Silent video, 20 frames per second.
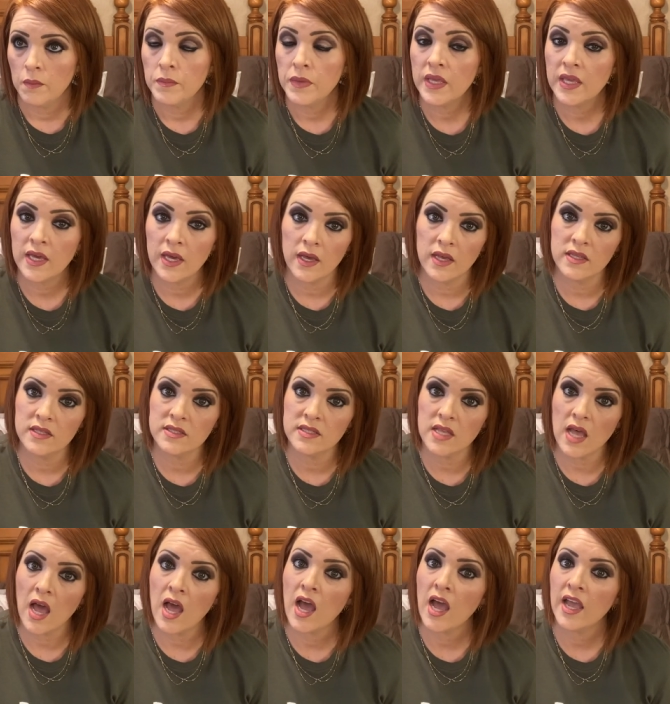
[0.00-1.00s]
because
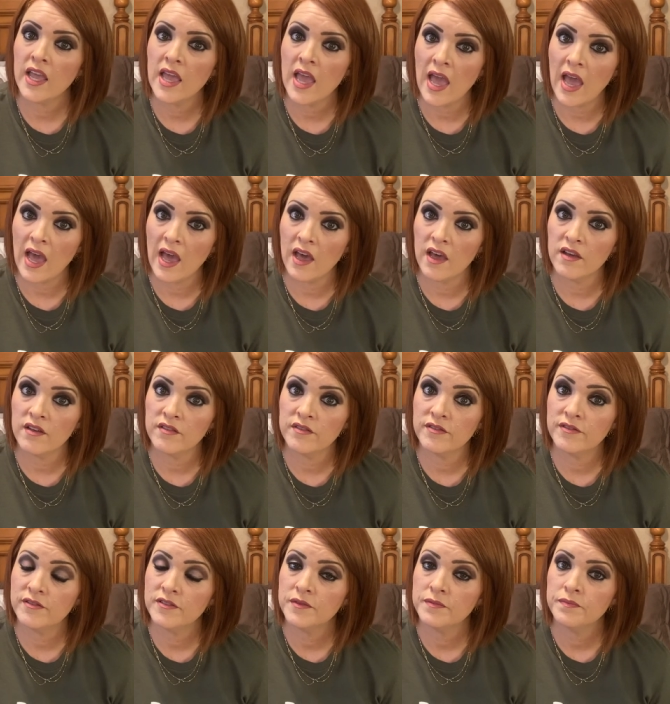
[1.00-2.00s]
I have
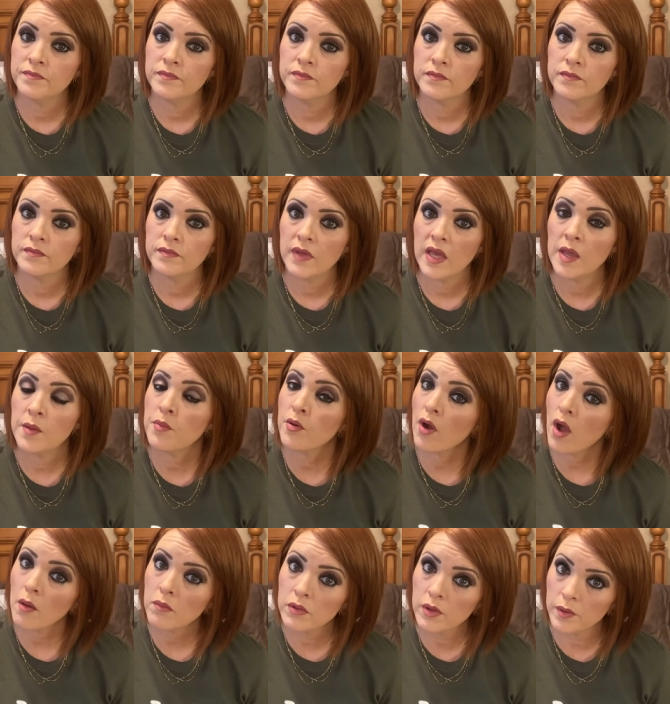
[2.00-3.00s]
a
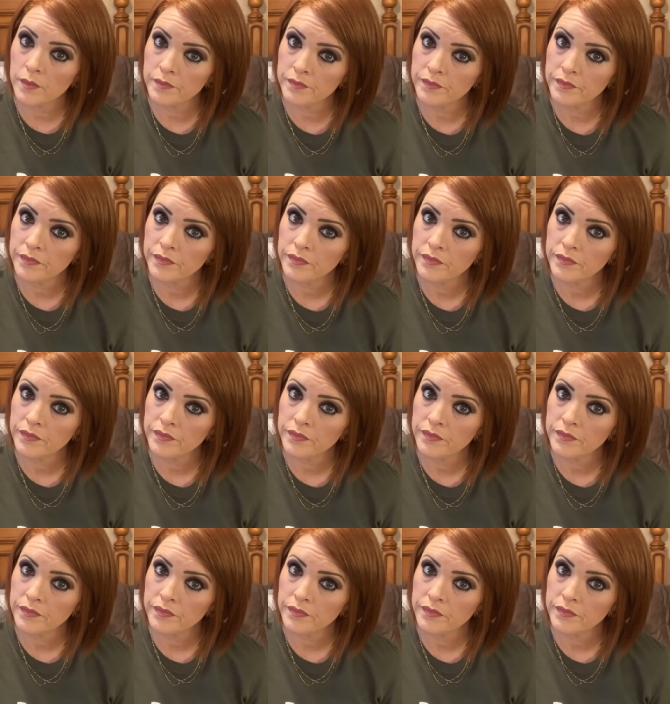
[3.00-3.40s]
problem.